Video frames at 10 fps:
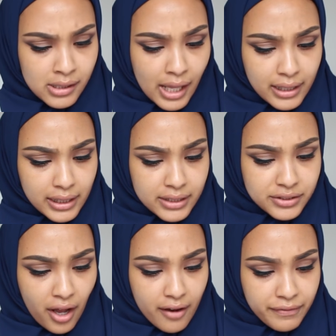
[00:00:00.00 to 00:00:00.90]
Lightly
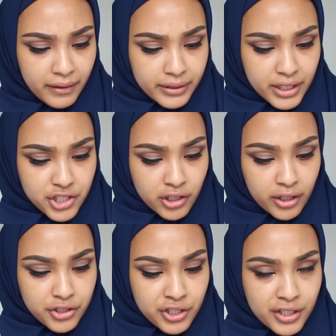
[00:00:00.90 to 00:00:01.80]
dot foundation
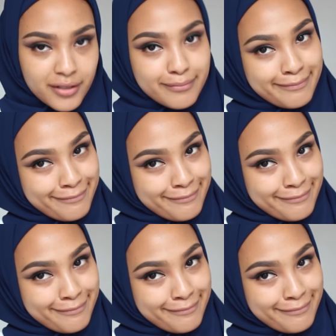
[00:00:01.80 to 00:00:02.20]
on cheek.